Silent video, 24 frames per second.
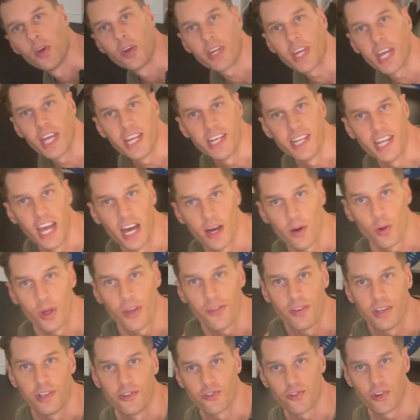Okay, now
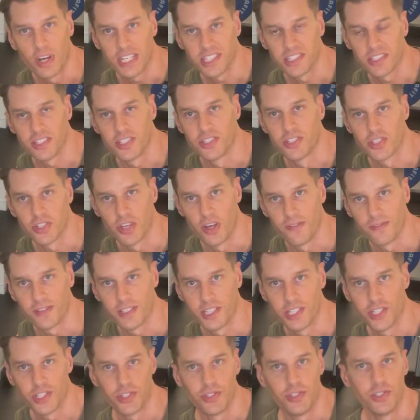we've addressed the soft
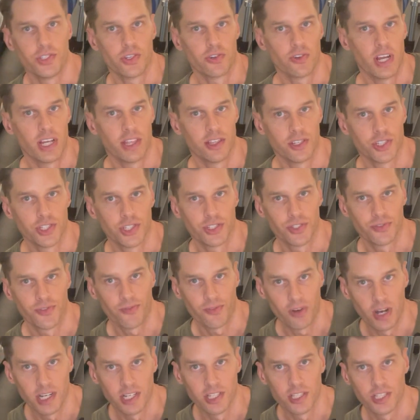tissues around the
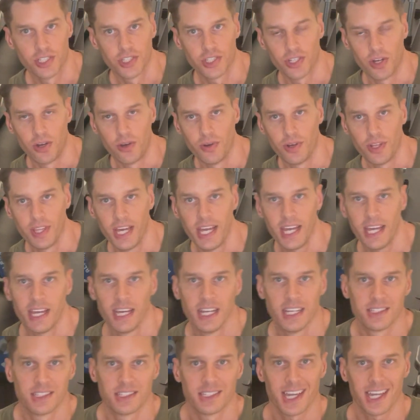front of the shoulder there
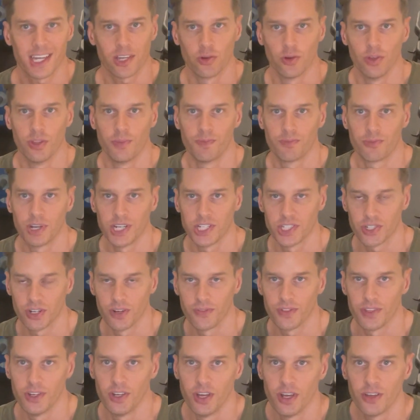to take all the pressure
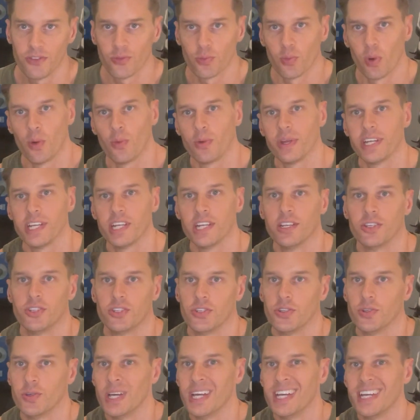off the nerves. What we need to
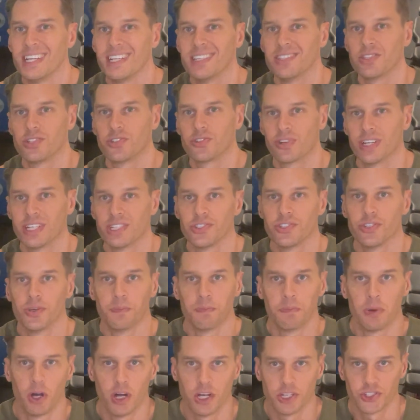do is address your
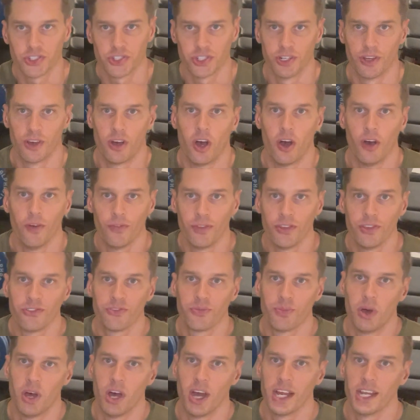posture of the
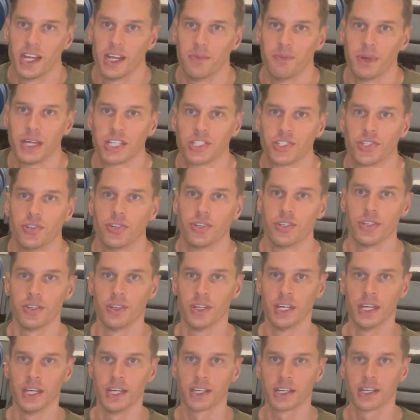spine and make sure you
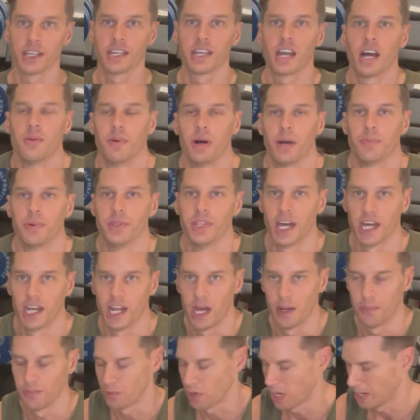can come up in that
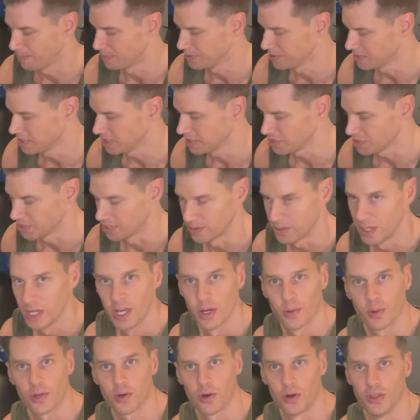upright position.
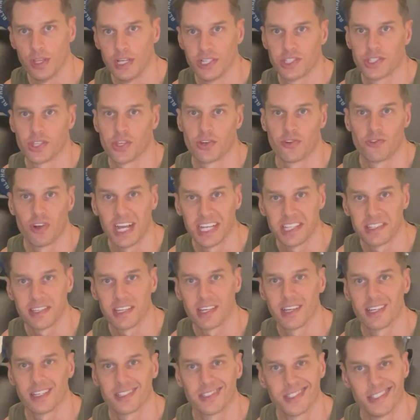We call this
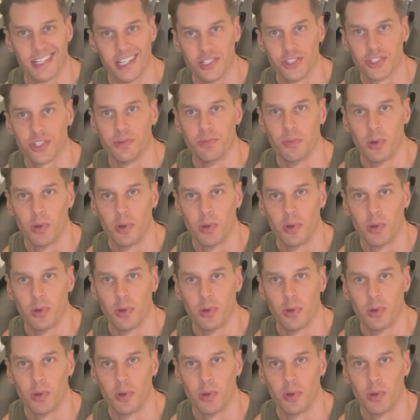thoracic extension